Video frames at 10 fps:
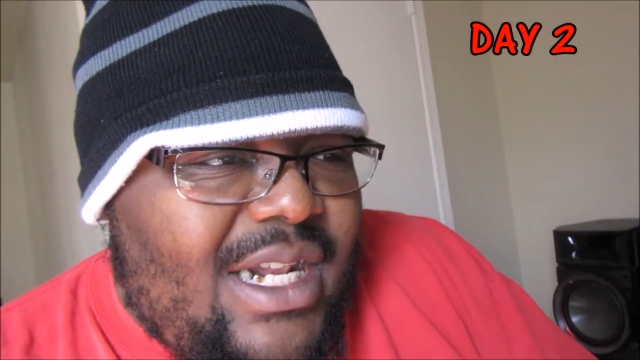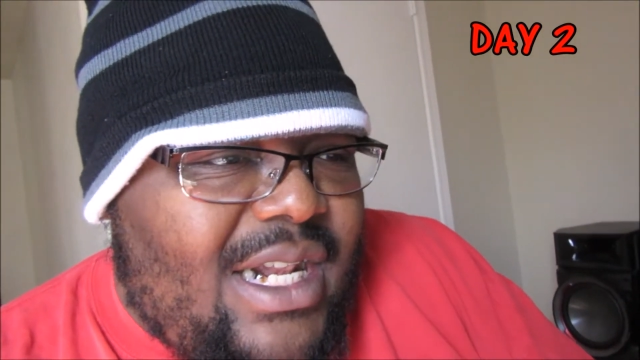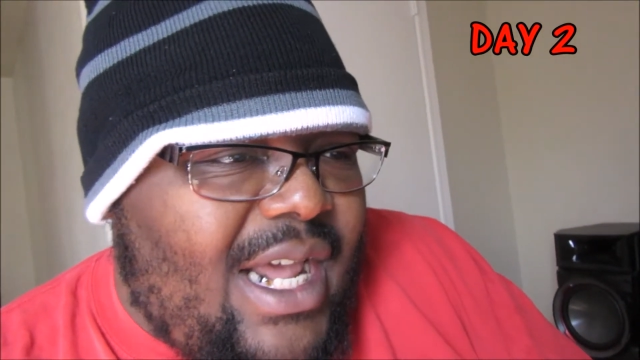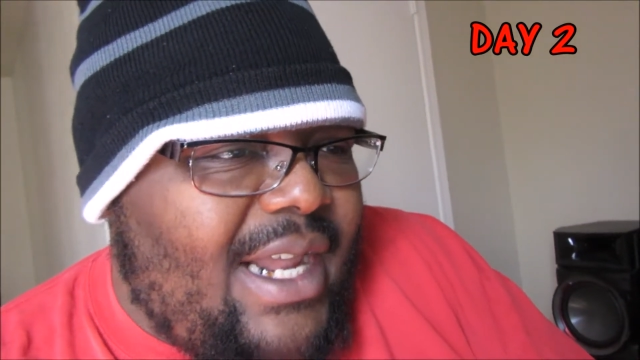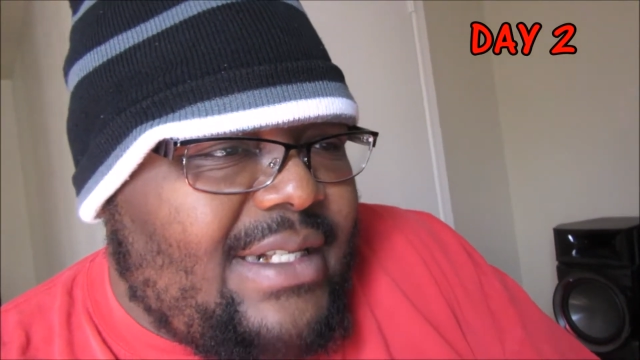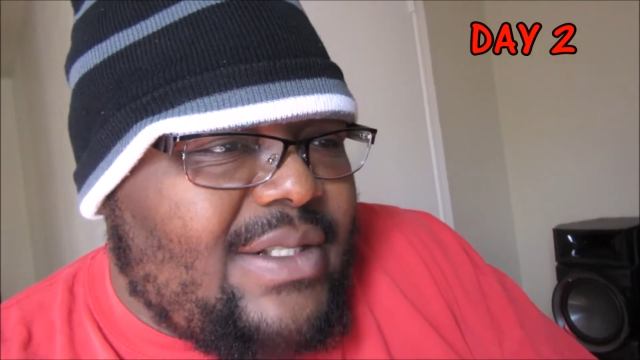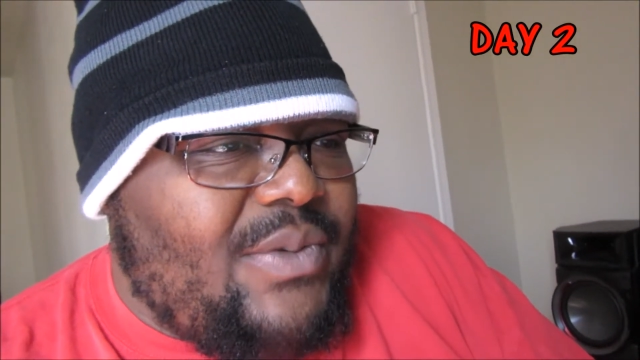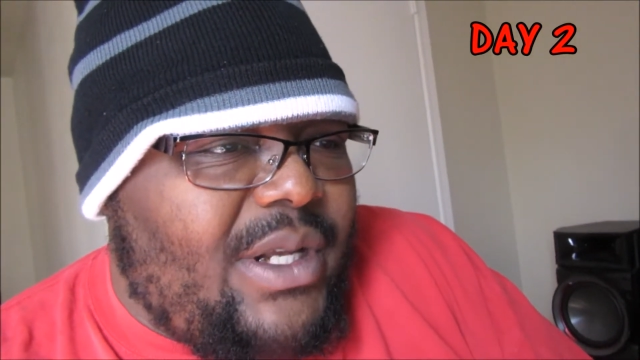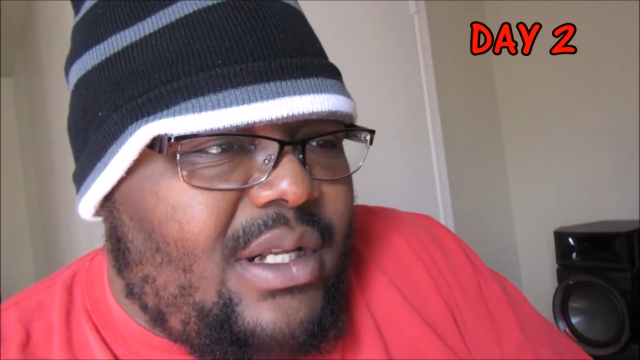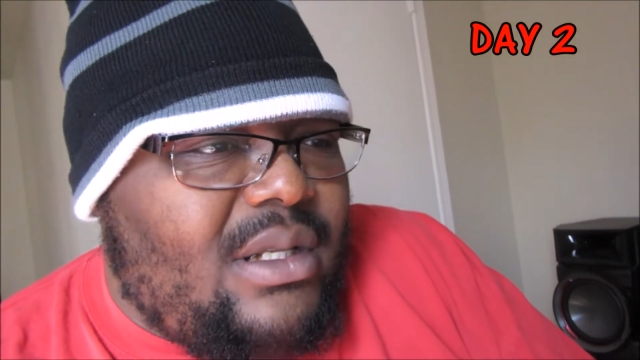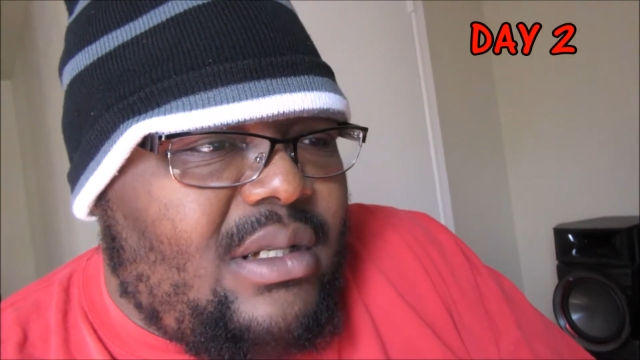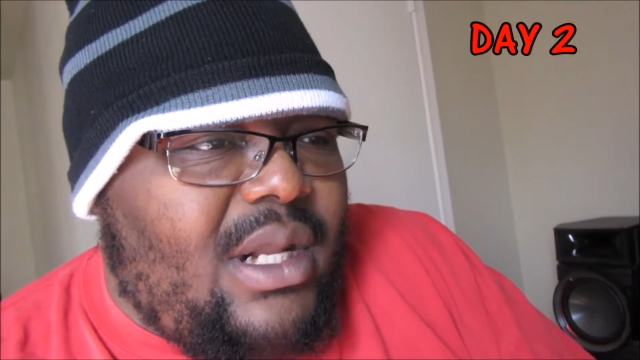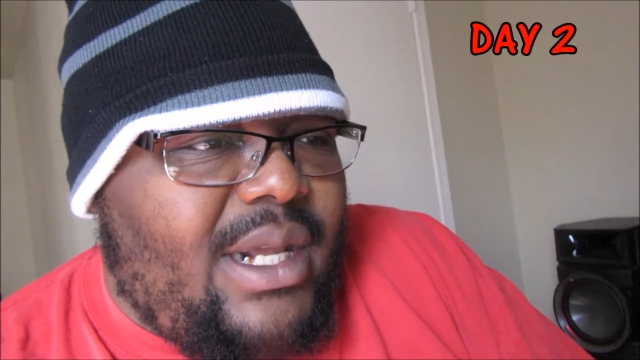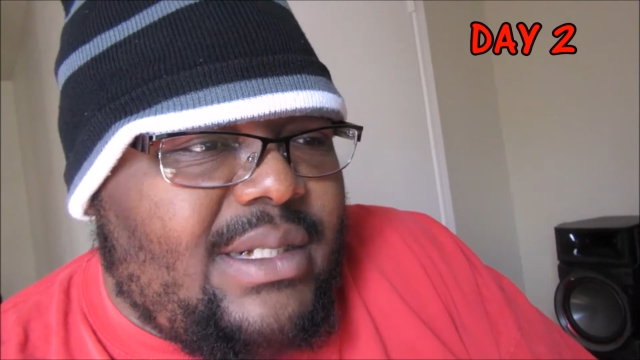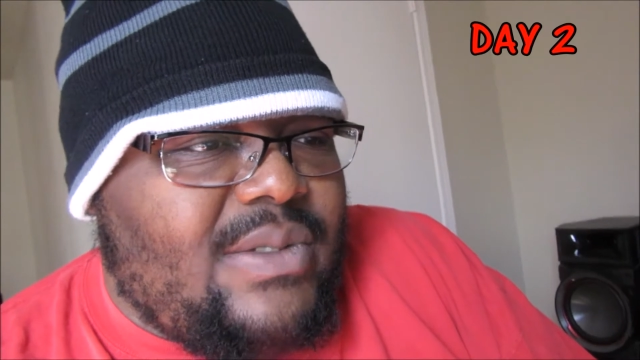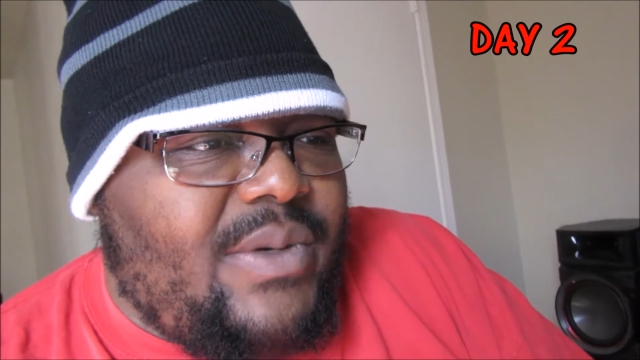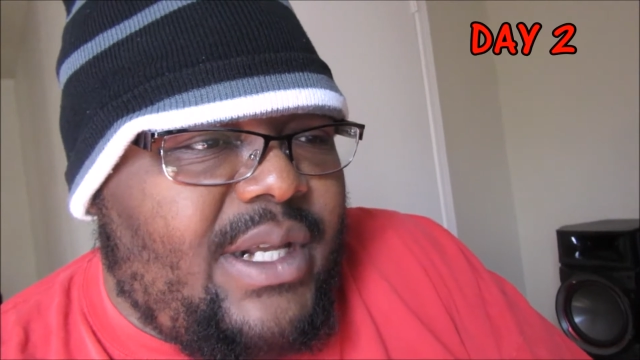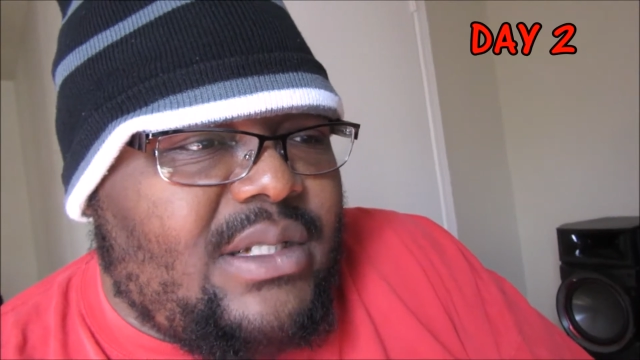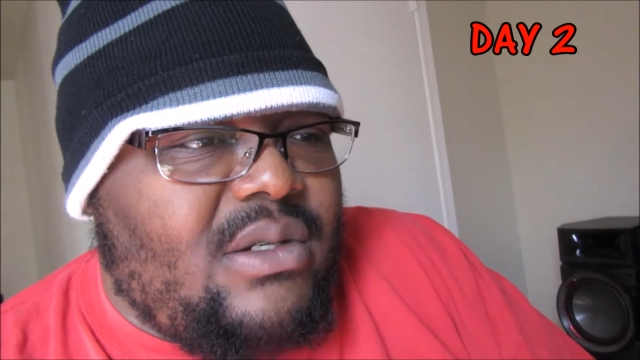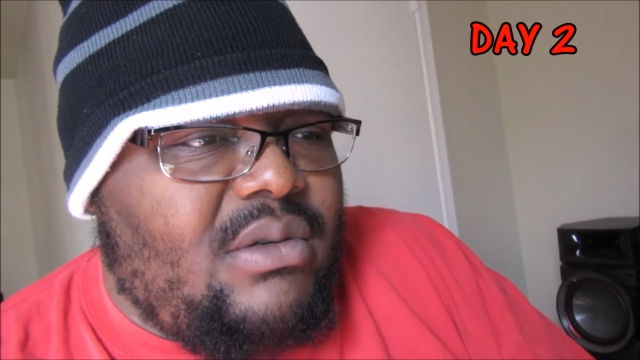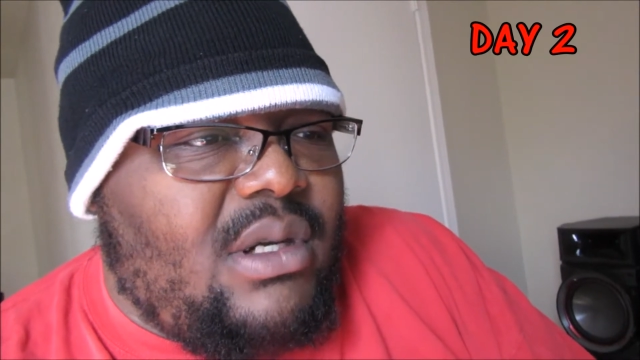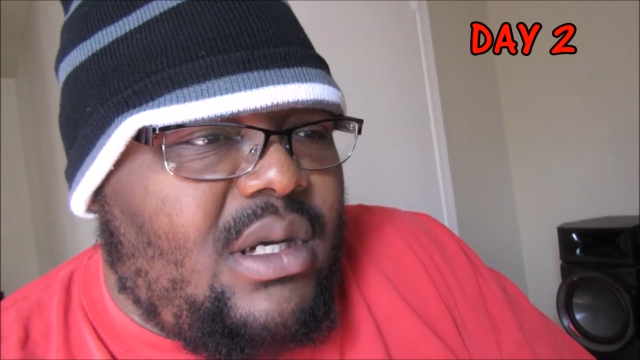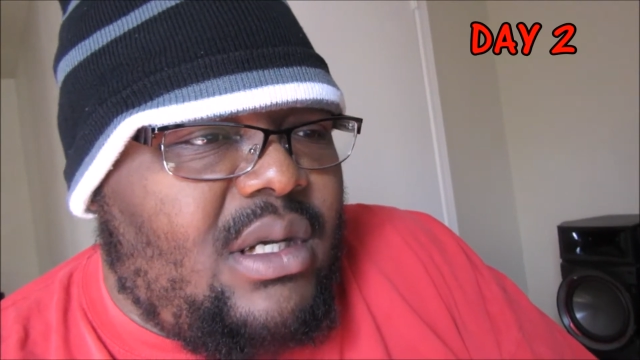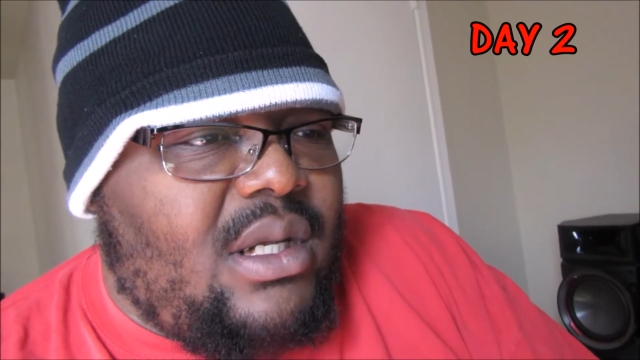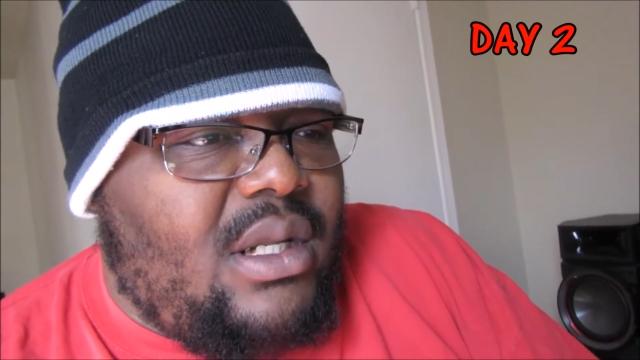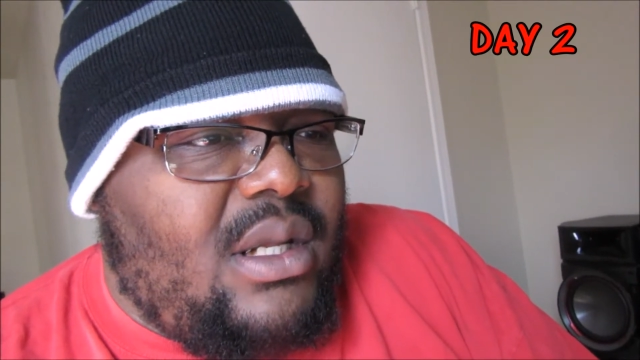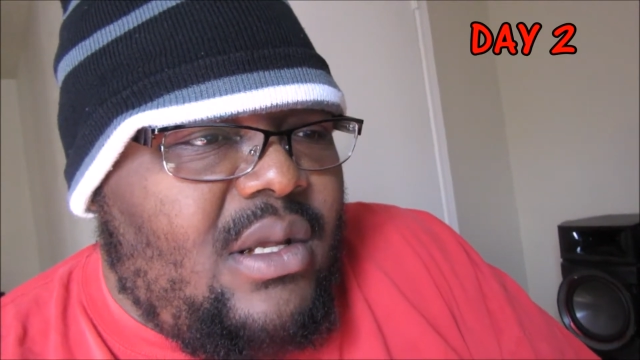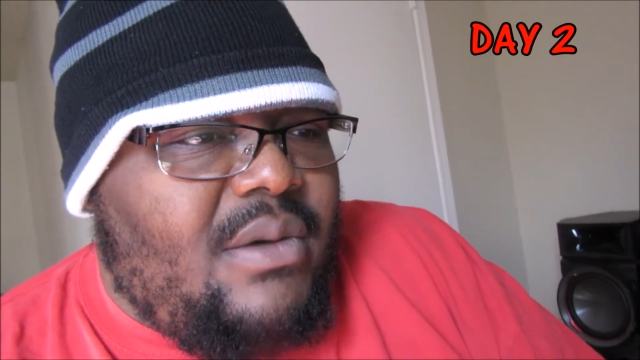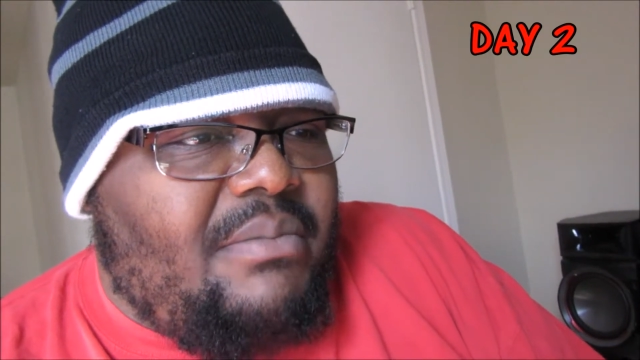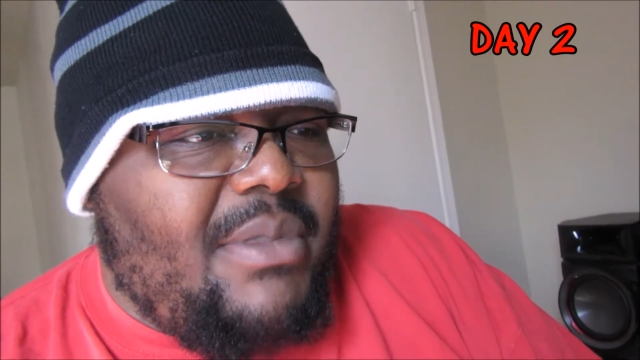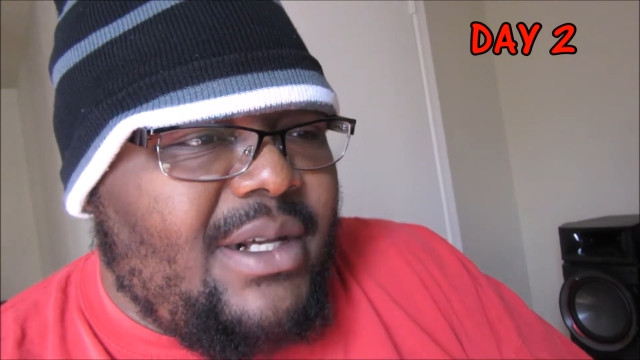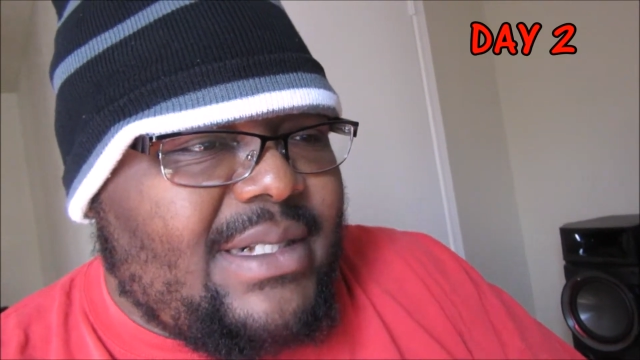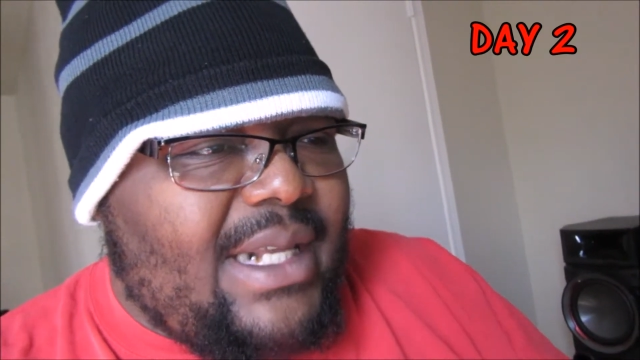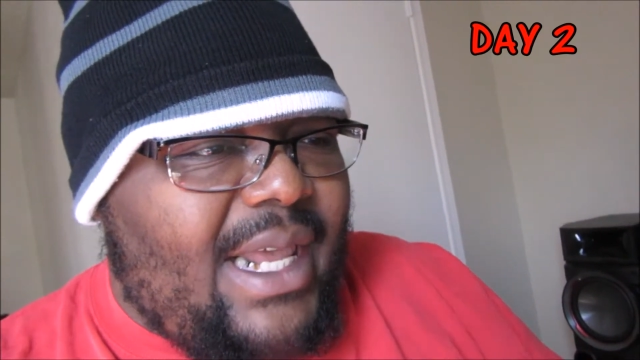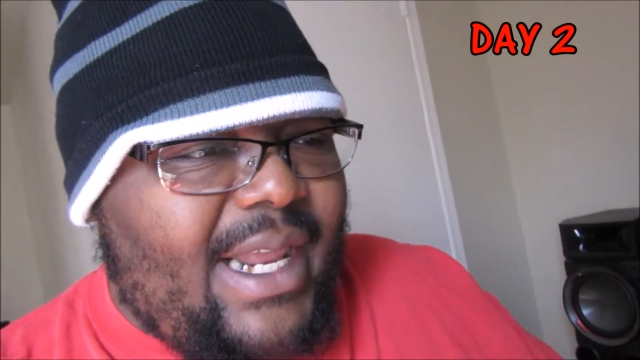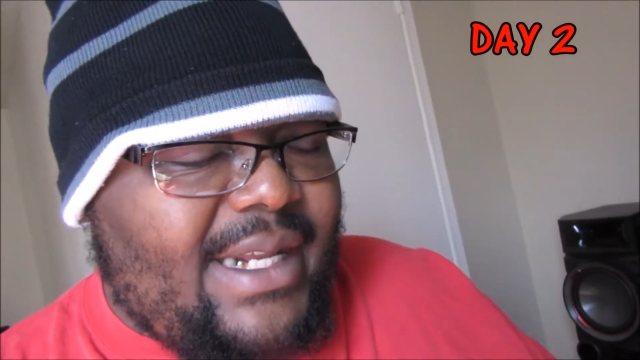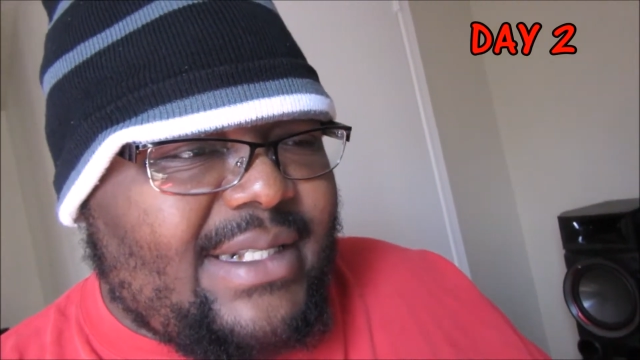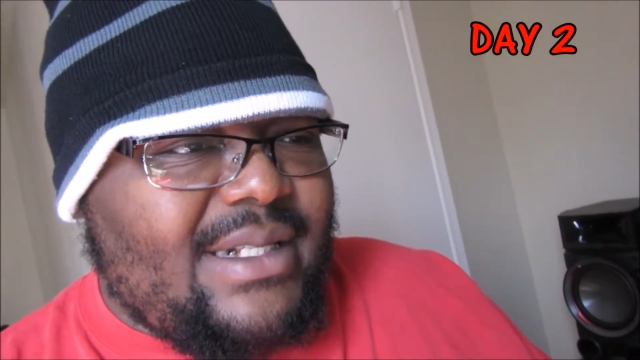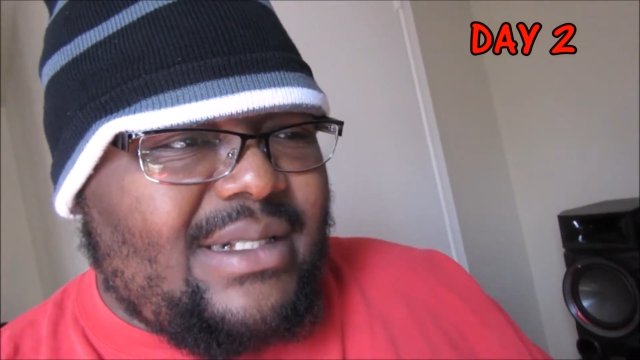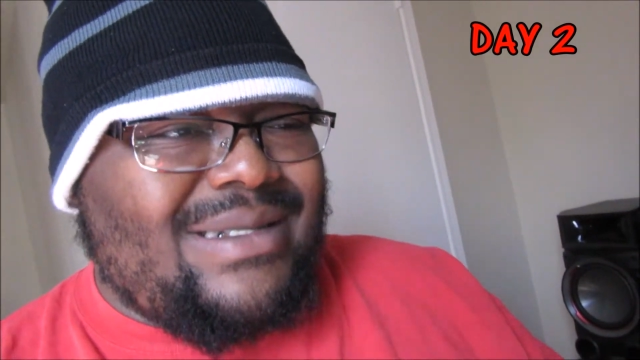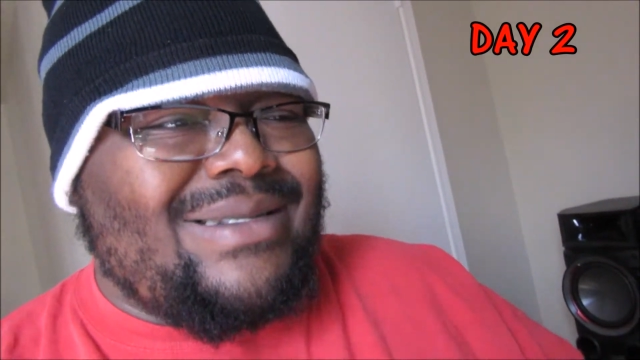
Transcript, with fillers: night sweat, night sweats. Oh God. Muscle aches.